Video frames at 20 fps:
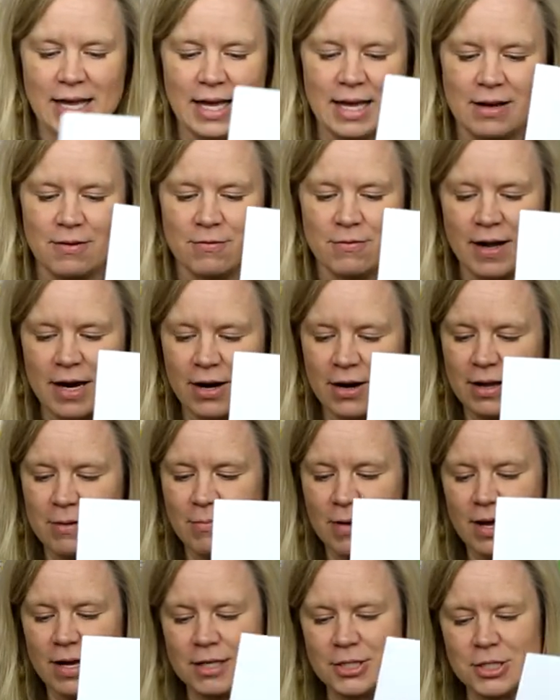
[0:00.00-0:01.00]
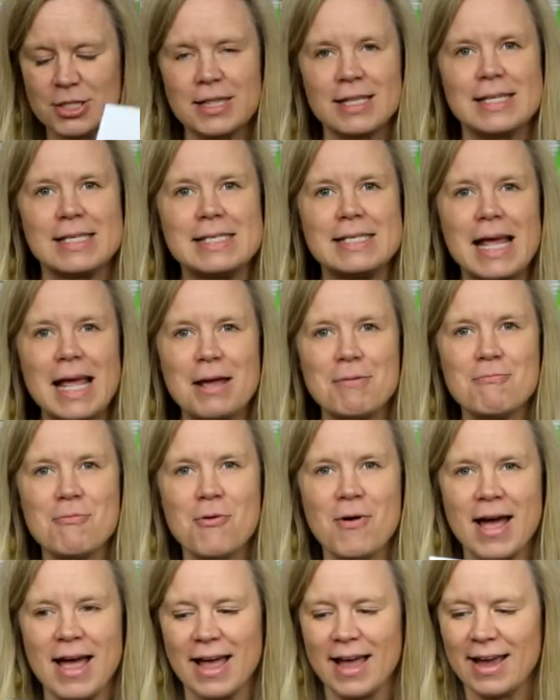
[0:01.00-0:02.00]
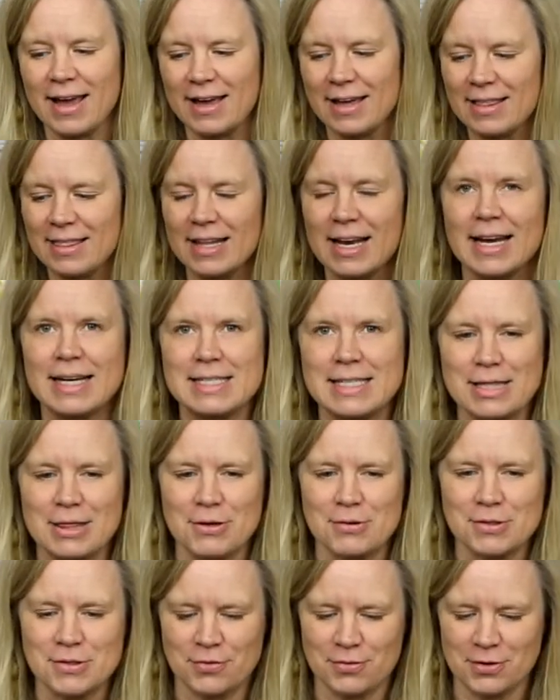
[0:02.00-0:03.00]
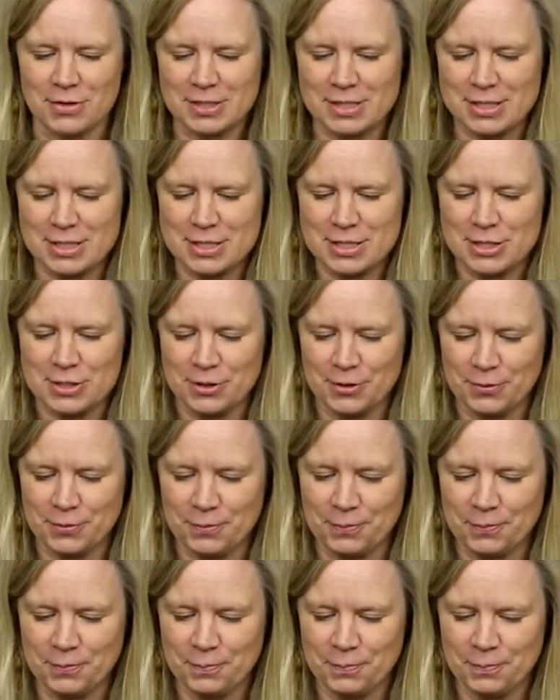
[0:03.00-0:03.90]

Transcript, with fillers: in very much the same way that I did those first two.